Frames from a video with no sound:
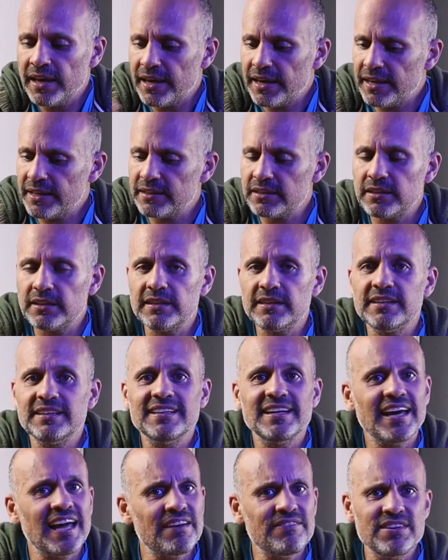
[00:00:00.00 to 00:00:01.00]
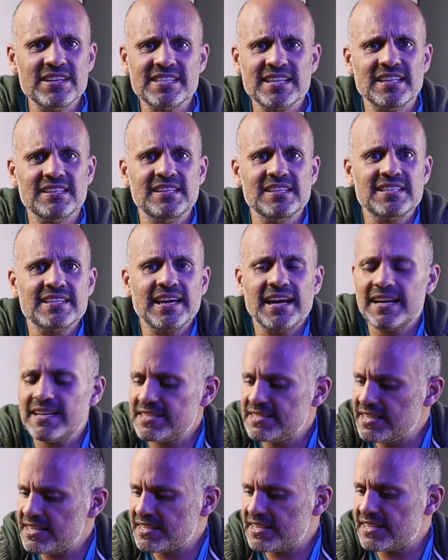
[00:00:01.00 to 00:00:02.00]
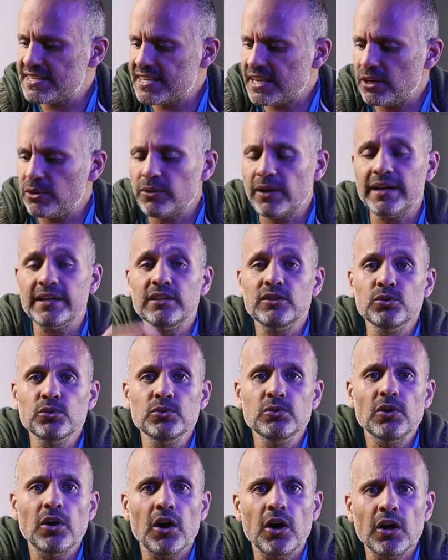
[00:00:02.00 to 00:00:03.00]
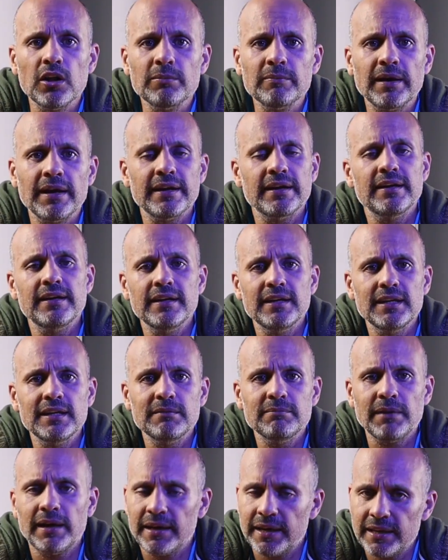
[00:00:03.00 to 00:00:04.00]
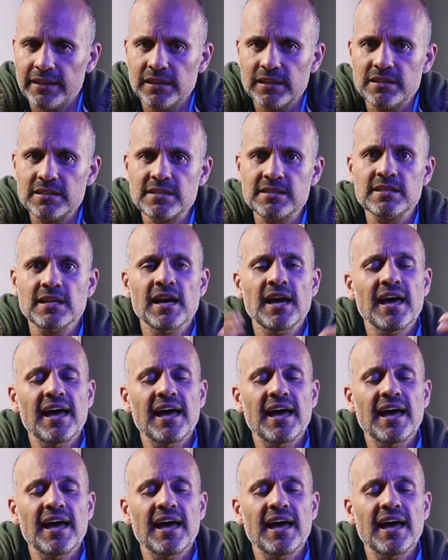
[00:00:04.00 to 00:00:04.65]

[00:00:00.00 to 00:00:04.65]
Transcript: And having said this, guys, this is how I do all my edits.